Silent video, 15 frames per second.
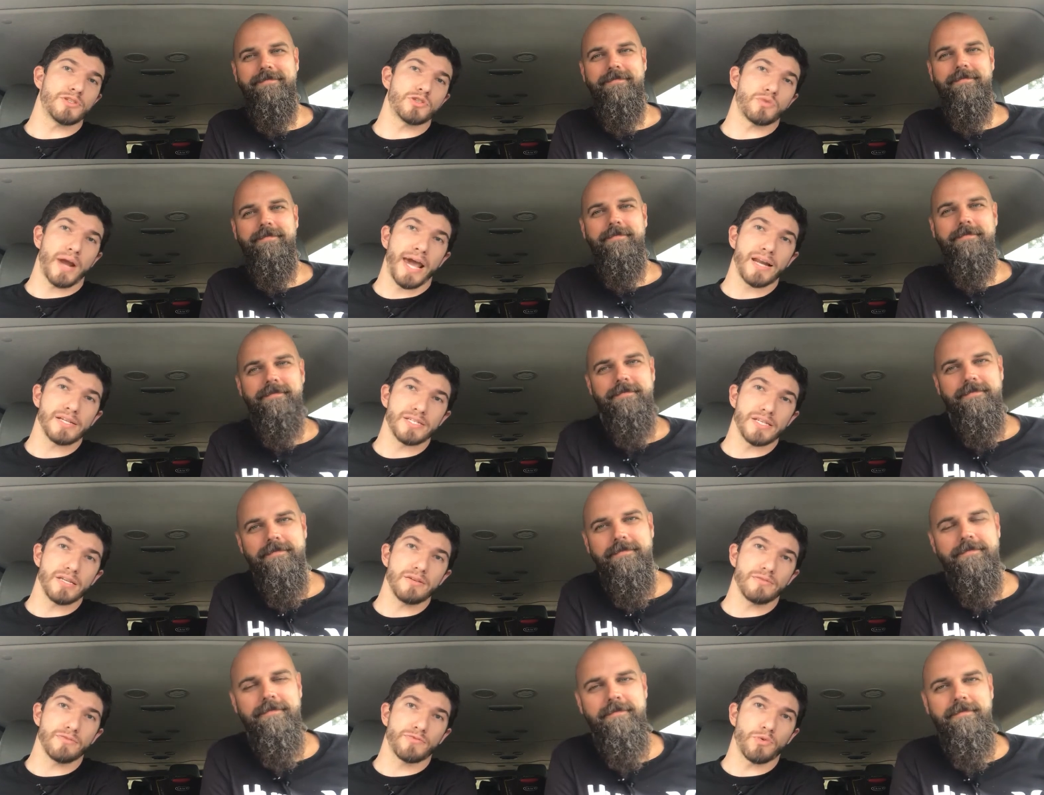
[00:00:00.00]

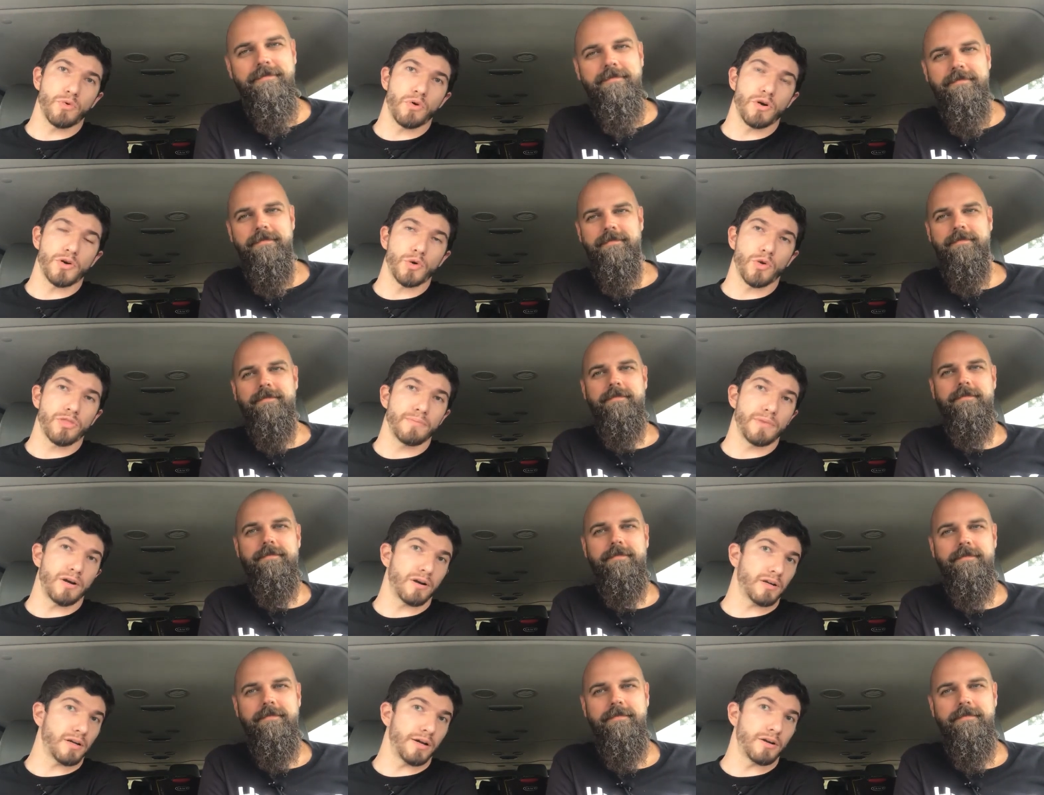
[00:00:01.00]
Speaker 1: strategy for North
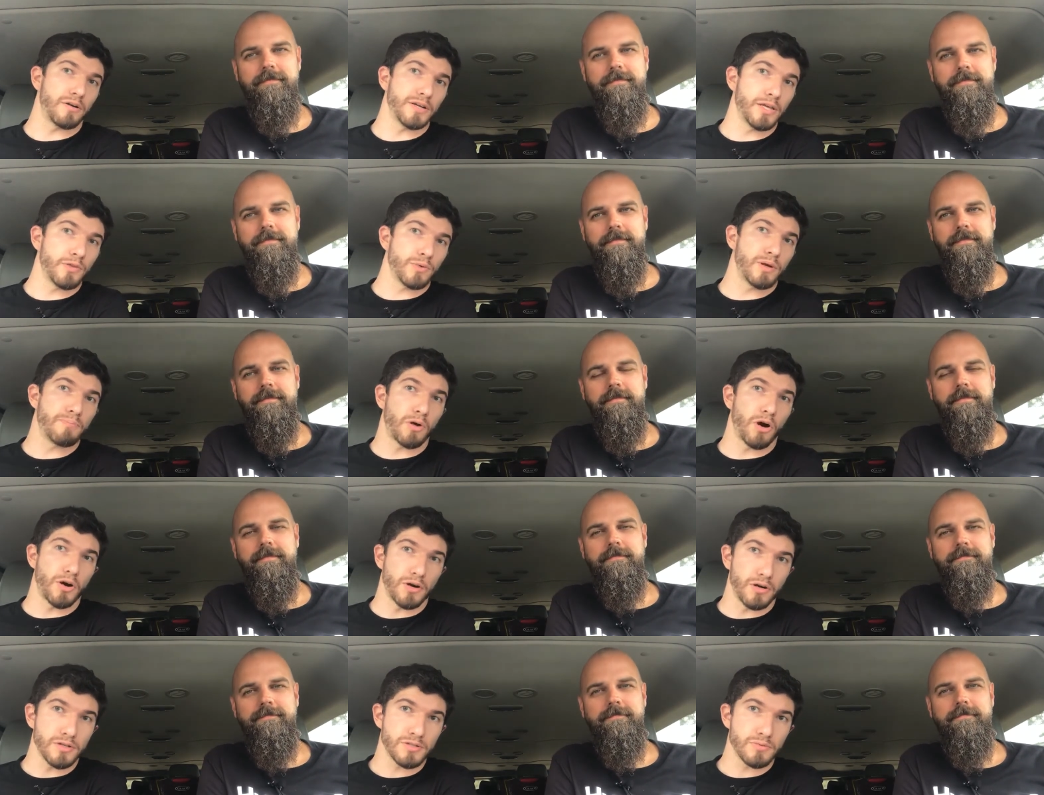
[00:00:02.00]
America under E3
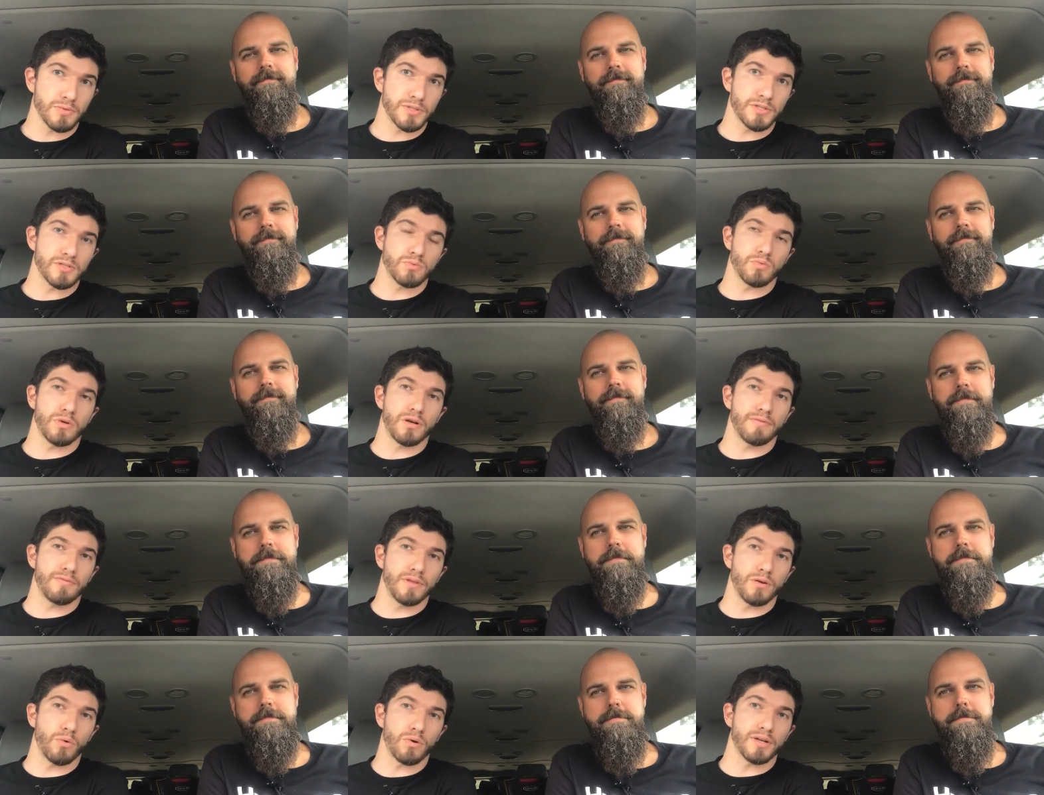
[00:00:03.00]
Partners, which mm-hmm. is one of
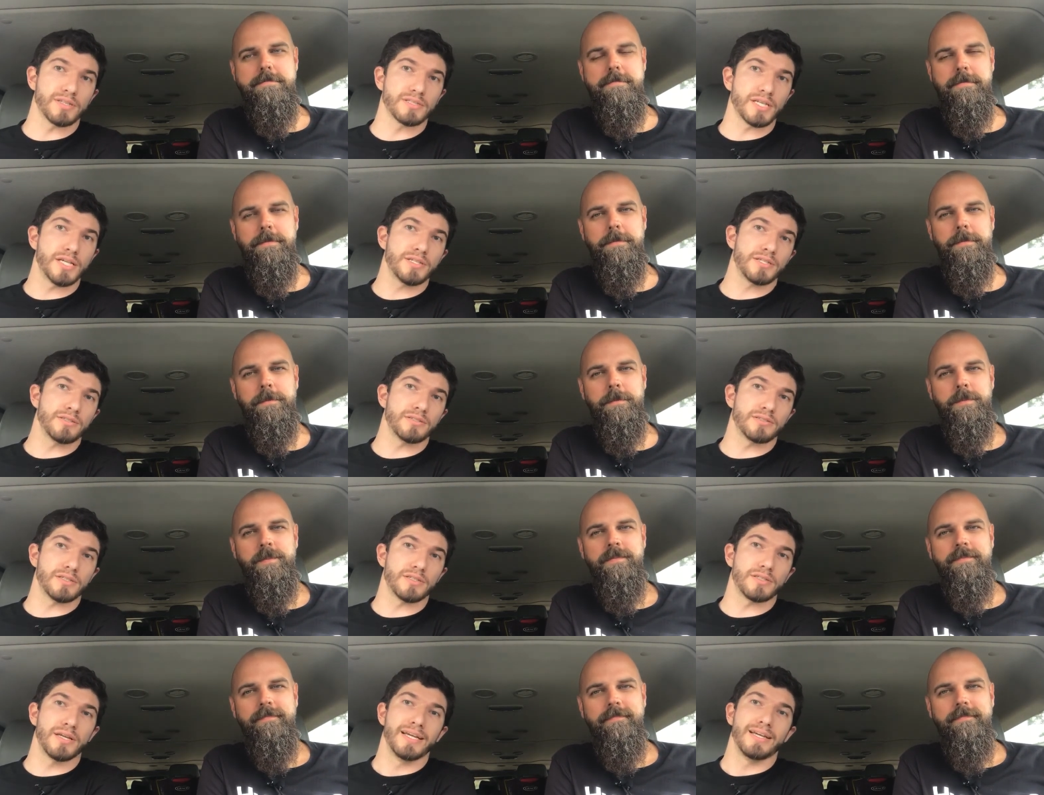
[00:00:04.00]
the organizations
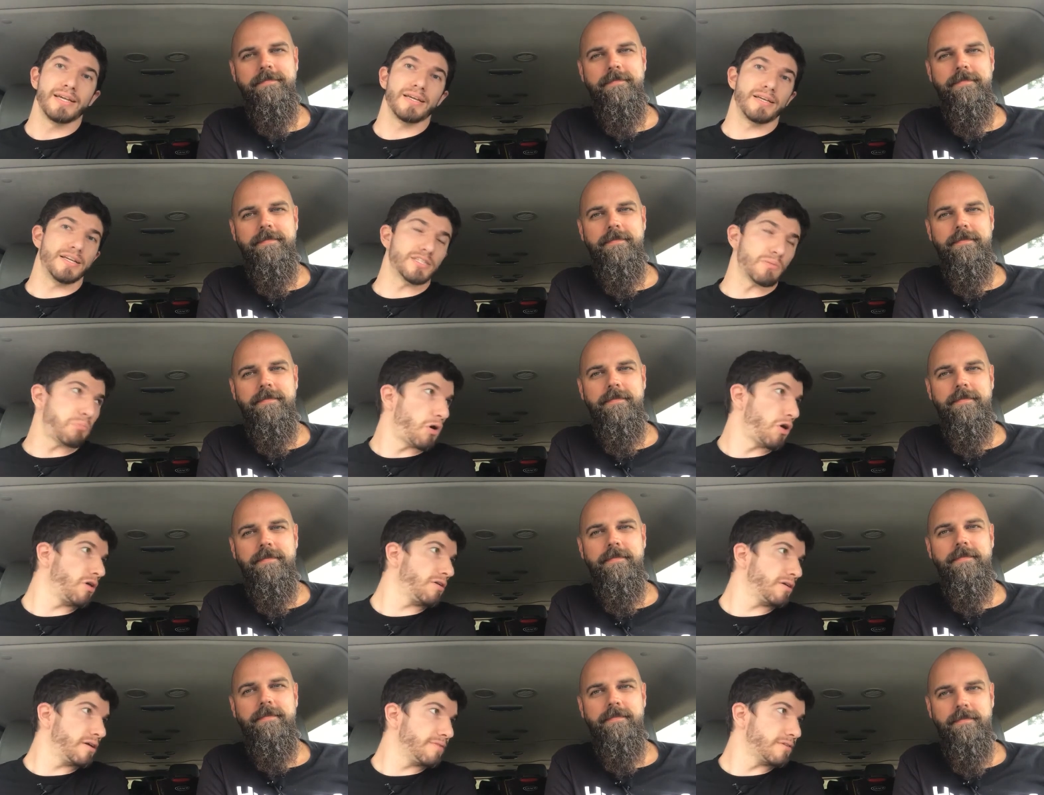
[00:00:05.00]
that is a
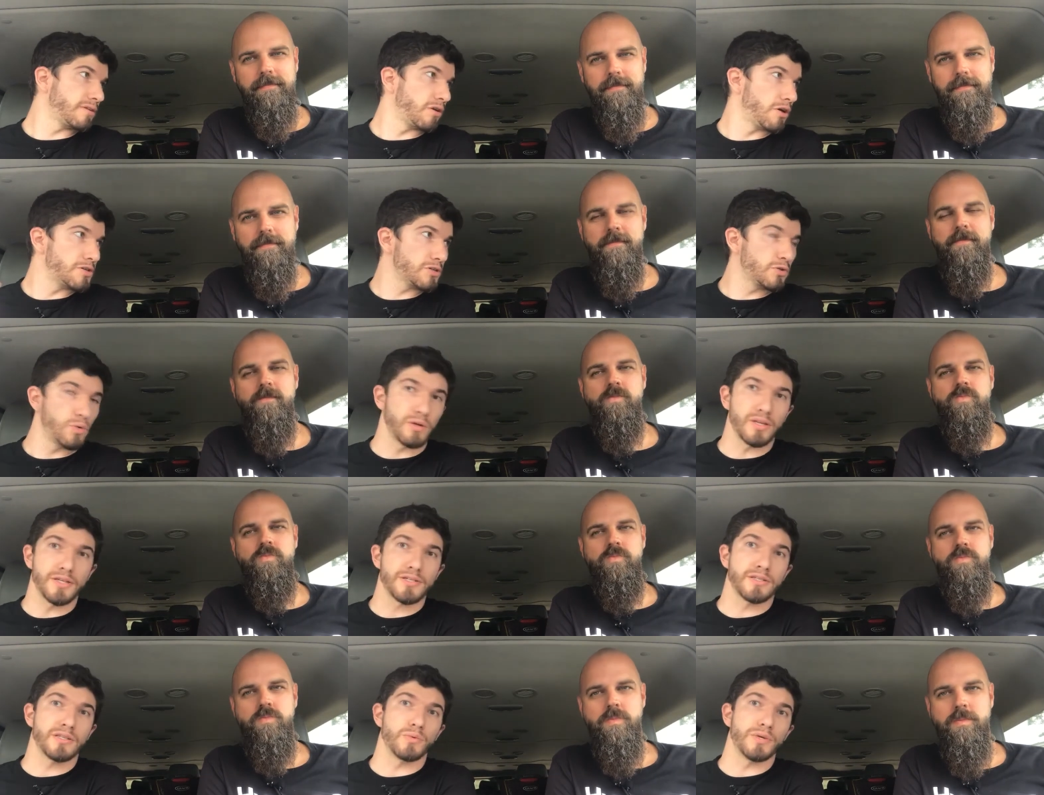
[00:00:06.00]
part of a larger
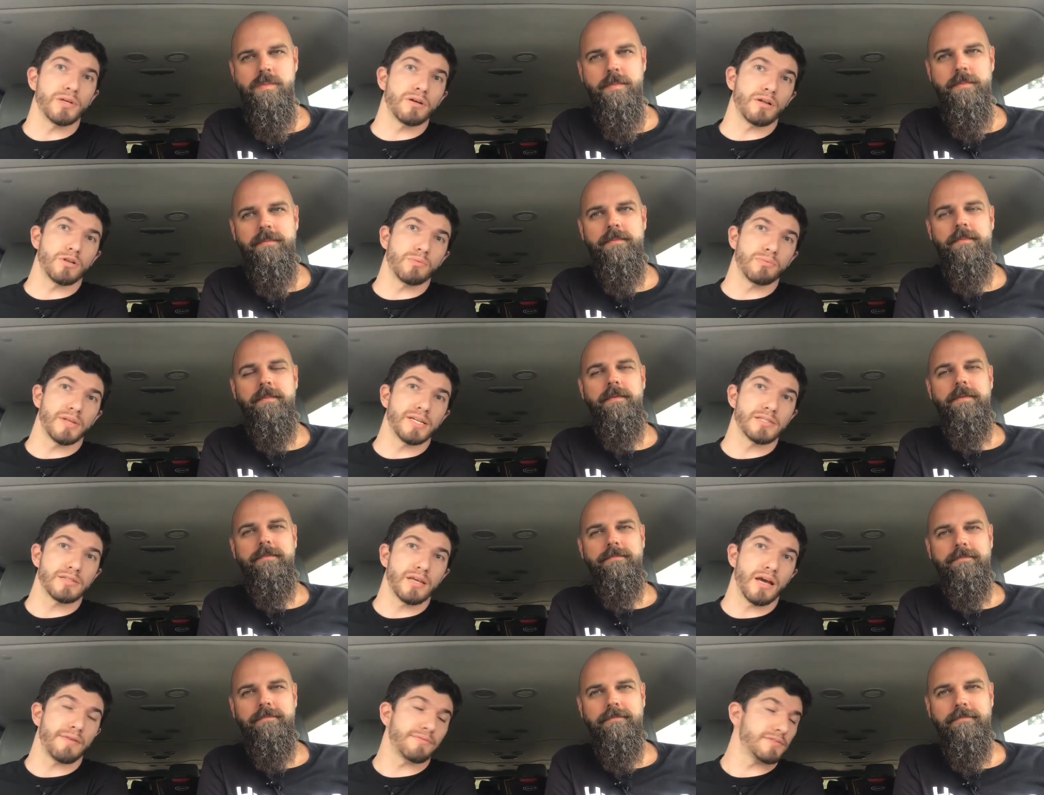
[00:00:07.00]
coalition that we call No Place
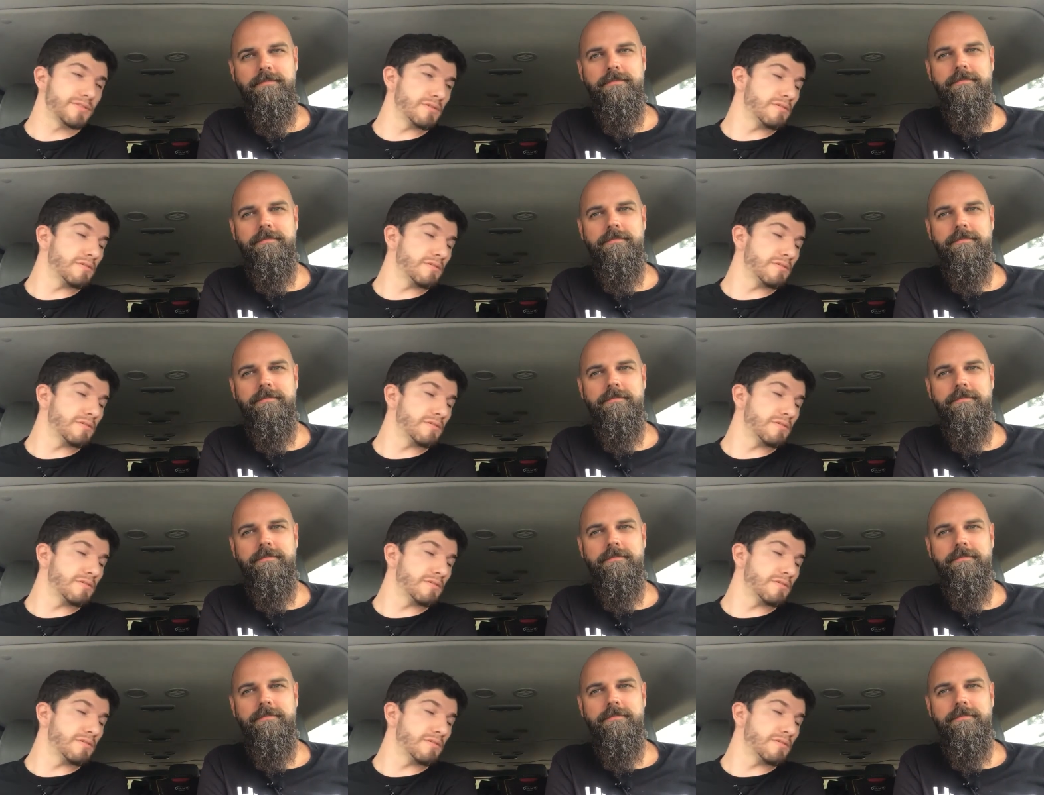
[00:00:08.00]
Left. Mm-hmm.